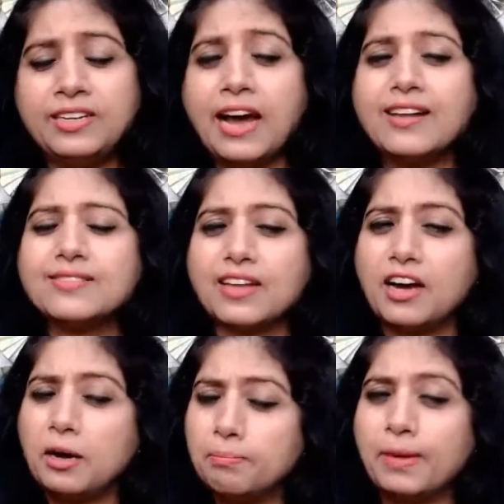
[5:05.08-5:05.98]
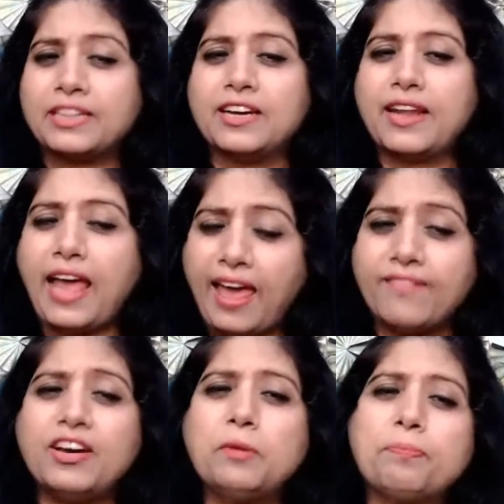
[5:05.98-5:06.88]
Does a mother
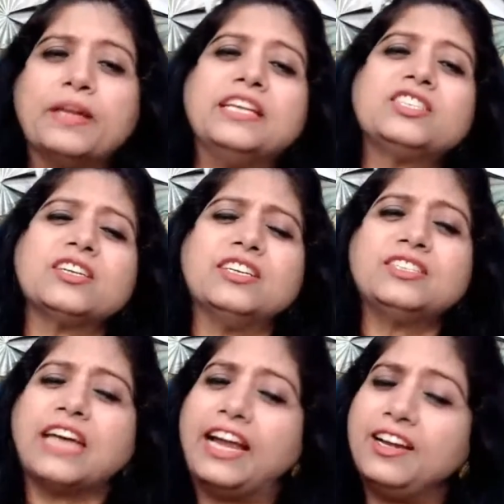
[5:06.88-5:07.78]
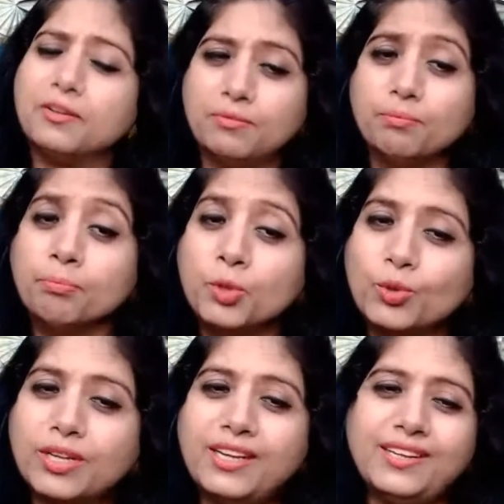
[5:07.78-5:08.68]
ever punish a child
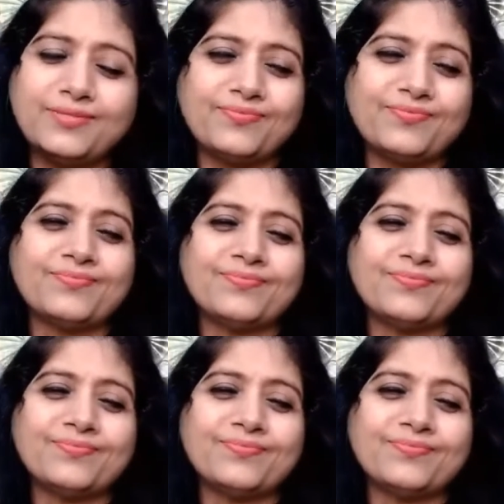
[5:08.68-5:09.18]
brutally?